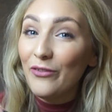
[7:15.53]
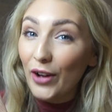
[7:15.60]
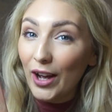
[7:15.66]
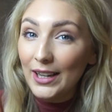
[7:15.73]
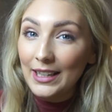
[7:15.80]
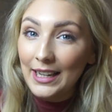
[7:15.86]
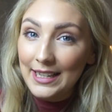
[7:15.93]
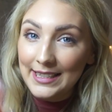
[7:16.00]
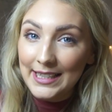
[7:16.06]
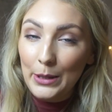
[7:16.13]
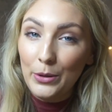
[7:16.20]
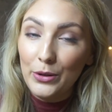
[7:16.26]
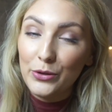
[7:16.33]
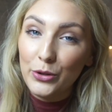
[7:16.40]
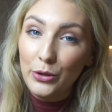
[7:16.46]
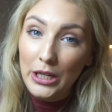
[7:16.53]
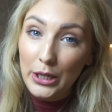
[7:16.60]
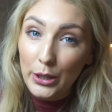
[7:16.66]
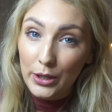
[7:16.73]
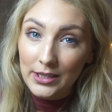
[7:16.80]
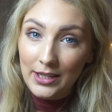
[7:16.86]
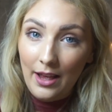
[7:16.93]
finally see what it truly
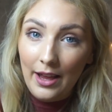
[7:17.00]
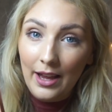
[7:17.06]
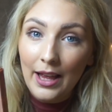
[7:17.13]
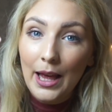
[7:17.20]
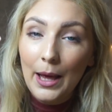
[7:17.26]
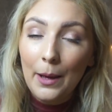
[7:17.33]
looks like.